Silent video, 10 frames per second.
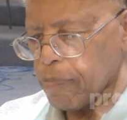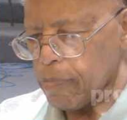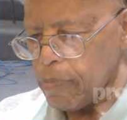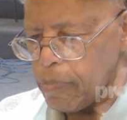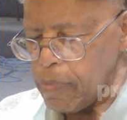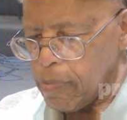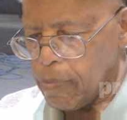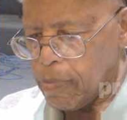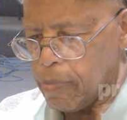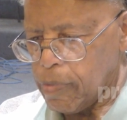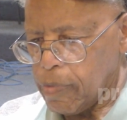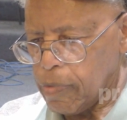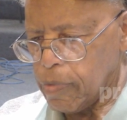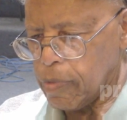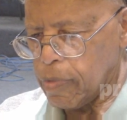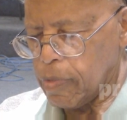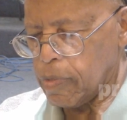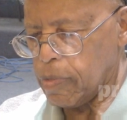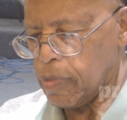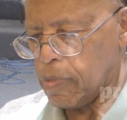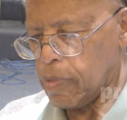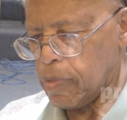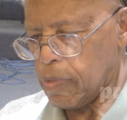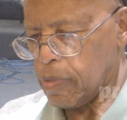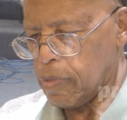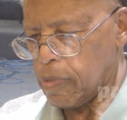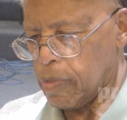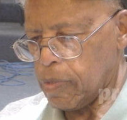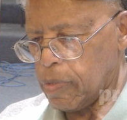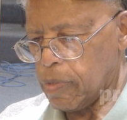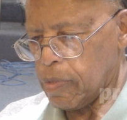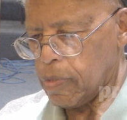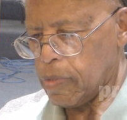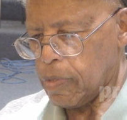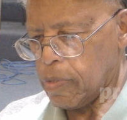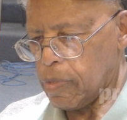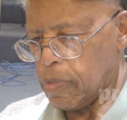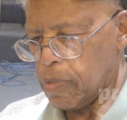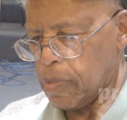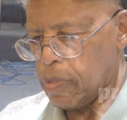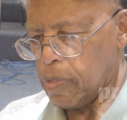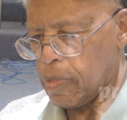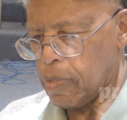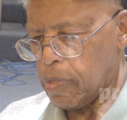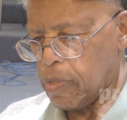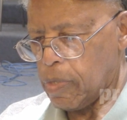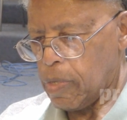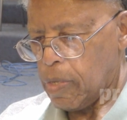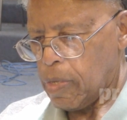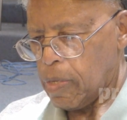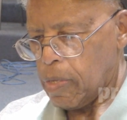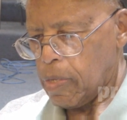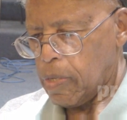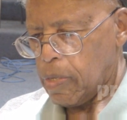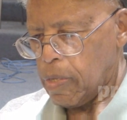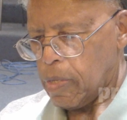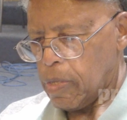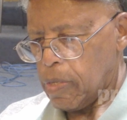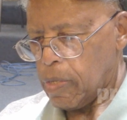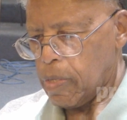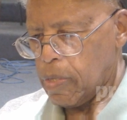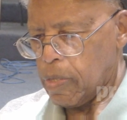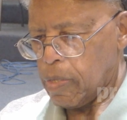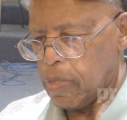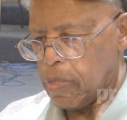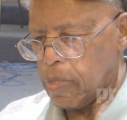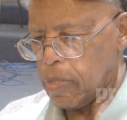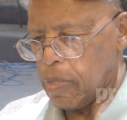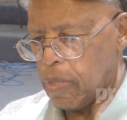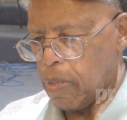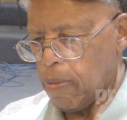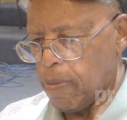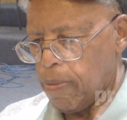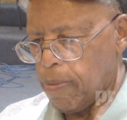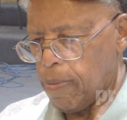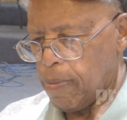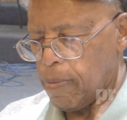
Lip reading: Nothing is said.